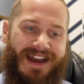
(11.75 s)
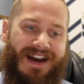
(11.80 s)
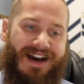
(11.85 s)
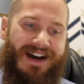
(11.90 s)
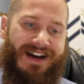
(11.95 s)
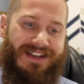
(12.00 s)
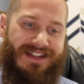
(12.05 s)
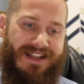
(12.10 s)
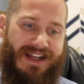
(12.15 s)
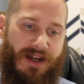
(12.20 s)

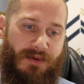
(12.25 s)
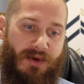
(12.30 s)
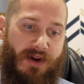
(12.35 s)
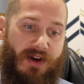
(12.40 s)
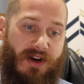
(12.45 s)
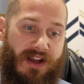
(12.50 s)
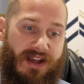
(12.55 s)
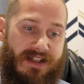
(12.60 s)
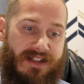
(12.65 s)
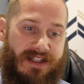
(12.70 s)
uh, today we're
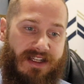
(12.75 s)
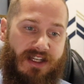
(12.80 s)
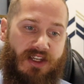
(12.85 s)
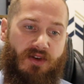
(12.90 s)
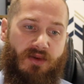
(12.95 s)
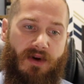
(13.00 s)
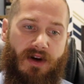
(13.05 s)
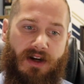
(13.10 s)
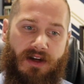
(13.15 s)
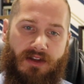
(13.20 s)
going to
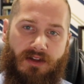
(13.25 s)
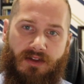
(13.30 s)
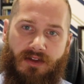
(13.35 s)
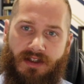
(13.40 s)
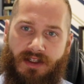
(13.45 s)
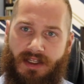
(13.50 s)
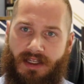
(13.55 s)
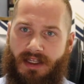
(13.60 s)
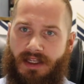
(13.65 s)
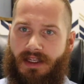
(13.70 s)
continue our
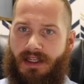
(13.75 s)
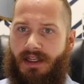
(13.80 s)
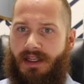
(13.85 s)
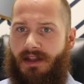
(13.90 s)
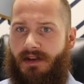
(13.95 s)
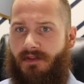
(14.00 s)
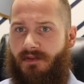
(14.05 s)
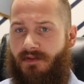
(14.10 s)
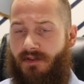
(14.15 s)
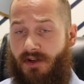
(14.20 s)
look
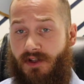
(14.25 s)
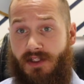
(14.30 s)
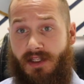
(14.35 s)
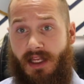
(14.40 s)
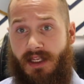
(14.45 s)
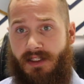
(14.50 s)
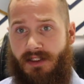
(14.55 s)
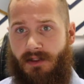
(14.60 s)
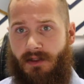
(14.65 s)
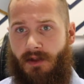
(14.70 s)
in First
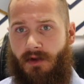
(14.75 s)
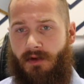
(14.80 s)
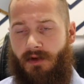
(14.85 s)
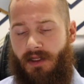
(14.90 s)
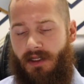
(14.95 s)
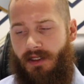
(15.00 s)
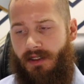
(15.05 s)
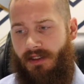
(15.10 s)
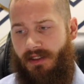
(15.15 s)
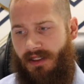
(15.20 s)

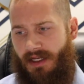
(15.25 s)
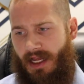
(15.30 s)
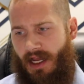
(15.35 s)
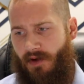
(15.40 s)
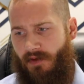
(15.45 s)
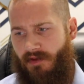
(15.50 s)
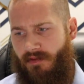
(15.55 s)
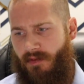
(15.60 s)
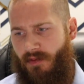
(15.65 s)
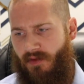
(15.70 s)
Thessalonians.
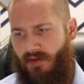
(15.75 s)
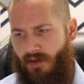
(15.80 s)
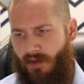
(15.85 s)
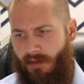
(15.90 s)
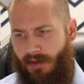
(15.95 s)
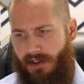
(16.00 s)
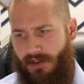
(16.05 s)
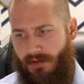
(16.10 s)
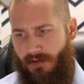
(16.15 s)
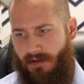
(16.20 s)
However, before
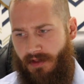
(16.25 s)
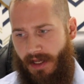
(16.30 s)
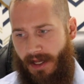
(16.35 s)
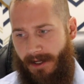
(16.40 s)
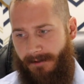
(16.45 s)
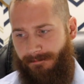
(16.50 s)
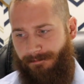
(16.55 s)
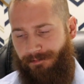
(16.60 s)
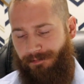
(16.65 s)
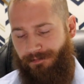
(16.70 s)
we do
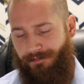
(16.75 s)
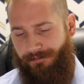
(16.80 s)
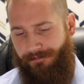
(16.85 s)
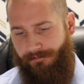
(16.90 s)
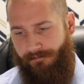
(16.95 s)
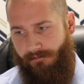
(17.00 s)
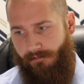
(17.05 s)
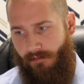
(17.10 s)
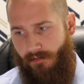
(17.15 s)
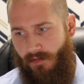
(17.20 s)
that,
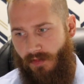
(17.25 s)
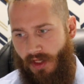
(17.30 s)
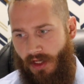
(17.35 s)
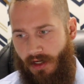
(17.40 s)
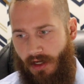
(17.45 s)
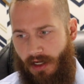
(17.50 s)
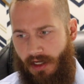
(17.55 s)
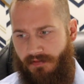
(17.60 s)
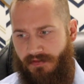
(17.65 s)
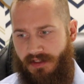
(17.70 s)

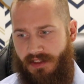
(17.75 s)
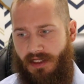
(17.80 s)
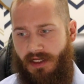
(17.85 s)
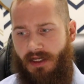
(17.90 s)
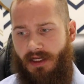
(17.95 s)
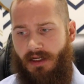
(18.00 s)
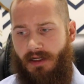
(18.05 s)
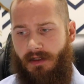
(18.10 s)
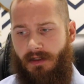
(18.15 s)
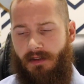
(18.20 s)
kind of as
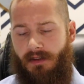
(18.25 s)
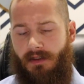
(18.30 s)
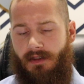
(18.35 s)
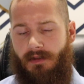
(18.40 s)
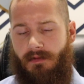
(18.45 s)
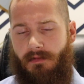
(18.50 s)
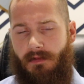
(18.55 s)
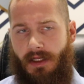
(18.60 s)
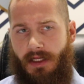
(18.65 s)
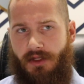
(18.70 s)

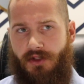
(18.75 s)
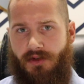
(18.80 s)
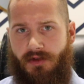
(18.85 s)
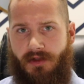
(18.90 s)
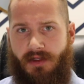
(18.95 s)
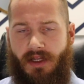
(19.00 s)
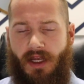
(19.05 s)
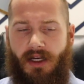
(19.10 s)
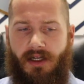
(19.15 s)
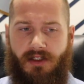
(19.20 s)
a
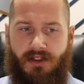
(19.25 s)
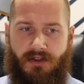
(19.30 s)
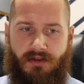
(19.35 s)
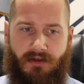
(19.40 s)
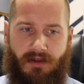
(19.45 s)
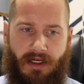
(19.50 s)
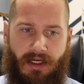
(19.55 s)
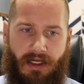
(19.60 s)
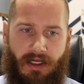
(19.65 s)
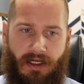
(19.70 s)

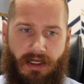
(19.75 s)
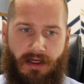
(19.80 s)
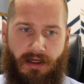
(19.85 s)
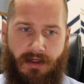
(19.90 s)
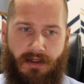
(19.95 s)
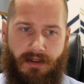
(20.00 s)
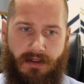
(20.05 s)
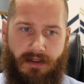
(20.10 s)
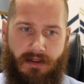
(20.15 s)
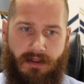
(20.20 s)
introductory
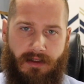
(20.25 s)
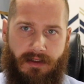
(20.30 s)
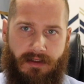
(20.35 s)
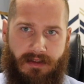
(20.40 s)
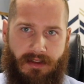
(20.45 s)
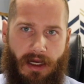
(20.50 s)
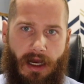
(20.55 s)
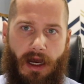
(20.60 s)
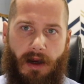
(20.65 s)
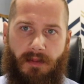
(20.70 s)

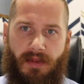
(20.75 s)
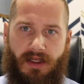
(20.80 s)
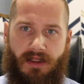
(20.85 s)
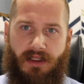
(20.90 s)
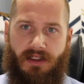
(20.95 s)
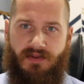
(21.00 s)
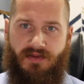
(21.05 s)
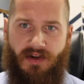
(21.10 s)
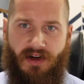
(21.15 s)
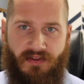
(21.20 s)
topic
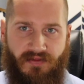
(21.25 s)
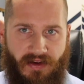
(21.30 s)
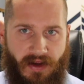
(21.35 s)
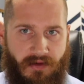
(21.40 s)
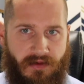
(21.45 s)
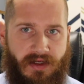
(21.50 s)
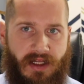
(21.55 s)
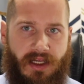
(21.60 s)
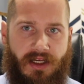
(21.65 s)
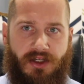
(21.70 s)
that's very
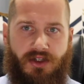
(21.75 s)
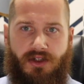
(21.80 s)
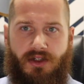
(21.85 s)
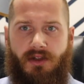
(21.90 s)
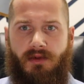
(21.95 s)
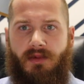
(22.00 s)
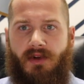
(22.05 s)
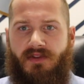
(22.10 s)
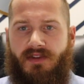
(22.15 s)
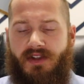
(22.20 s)

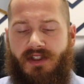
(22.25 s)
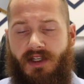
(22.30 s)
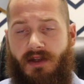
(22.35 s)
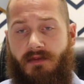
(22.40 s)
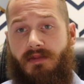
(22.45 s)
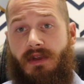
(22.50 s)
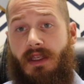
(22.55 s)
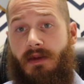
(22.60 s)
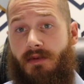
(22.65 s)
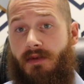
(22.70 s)
foundational, but for
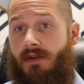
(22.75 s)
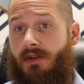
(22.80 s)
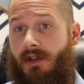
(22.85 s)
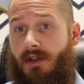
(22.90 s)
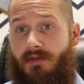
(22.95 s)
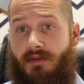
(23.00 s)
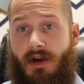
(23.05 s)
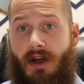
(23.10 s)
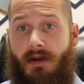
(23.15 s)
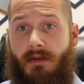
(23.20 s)
some people, you're
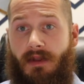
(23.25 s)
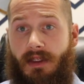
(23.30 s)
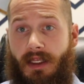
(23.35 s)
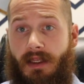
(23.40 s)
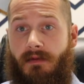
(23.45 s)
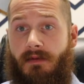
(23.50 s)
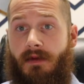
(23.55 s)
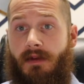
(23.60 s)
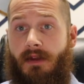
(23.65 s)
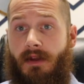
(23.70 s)

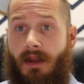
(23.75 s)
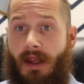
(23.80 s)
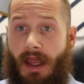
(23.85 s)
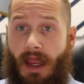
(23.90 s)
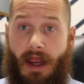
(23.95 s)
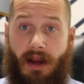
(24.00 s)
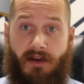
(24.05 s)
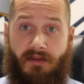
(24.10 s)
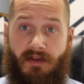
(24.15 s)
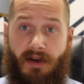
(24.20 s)
probably
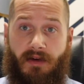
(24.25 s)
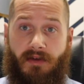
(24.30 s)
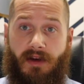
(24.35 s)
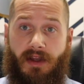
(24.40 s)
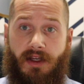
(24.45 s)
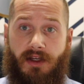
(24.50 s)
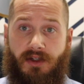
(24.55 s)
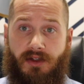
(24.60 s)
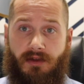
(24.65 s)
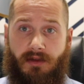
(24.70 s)
at a
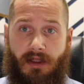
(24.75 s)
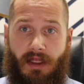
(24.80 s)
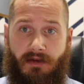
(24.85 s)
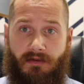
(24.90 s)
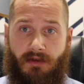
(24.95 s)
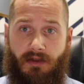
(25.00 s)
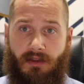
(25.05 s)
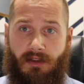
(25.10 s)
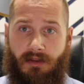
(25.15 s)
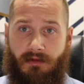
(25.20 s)
foundational
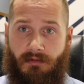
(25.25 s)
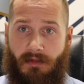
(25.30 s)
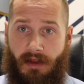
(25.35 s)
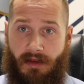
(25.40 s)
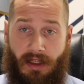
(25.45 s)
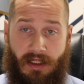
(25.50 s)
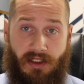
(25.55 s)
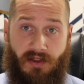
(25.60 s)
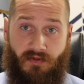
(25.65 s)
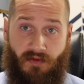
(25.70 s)
level, and,
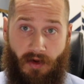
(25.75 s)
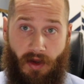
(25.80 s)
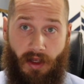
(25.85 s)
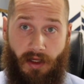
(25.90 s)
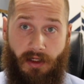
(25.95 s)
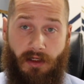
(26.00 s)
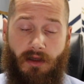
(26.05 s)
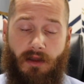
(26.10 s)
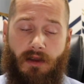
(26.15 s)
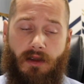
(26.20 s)
and that's
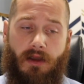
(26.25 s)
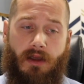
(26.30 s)
fine.